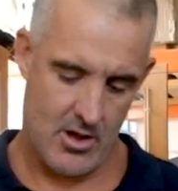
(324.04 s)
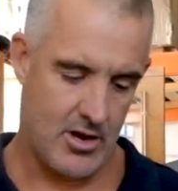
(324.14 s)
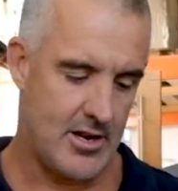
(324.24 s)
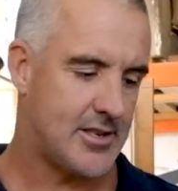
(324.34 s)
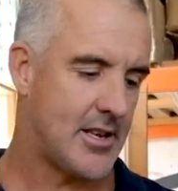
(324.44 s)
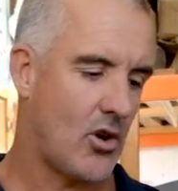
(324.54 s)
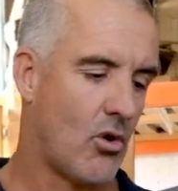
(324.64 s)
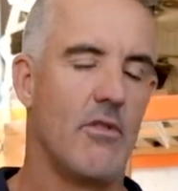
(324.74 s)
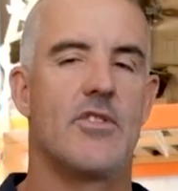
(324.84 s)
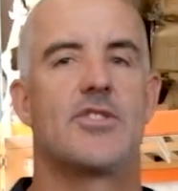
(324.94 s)
you need to take
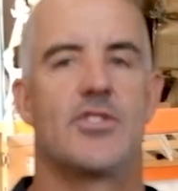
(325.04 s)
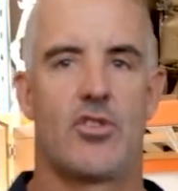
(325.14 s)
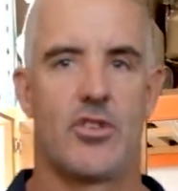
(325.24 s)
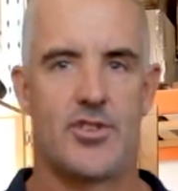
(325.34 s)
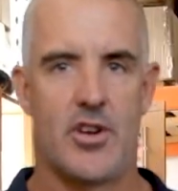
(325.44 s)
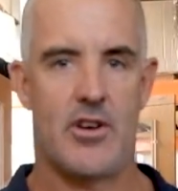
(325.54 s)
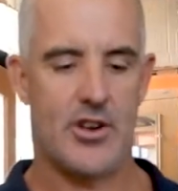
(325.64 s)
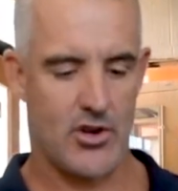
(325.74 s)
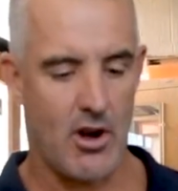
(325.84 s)
all of this into consideration.